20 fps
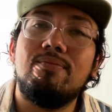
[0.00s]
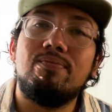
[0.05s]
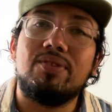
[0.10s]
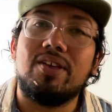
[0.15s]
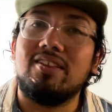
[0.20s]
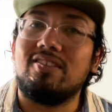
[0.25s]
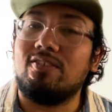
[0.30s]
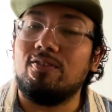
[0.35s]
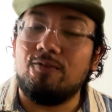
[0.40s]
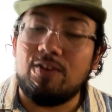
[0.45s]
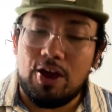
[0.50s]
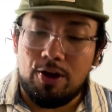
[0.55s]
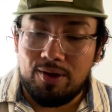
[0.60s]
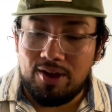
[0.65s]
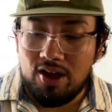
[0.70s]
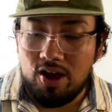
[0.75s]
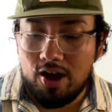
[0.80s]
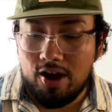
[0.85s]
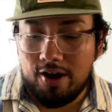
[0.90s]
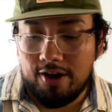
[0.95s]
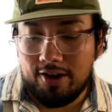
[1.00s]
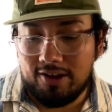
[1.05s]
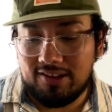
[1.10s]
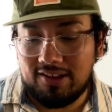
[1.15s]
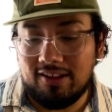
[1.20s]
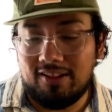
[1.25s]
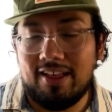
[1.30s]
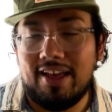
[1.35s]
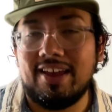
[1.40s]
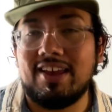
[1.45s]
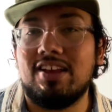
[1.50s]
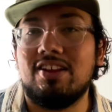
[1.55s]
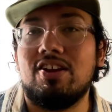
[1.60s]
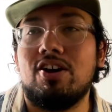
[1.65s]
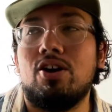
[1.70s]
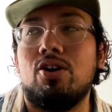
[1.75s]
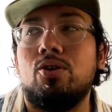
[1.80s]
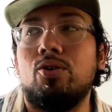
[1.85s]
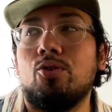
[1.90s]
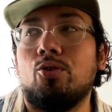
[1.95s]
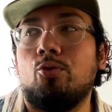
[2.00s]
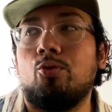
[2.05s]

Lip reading: it's very hard to like, you know,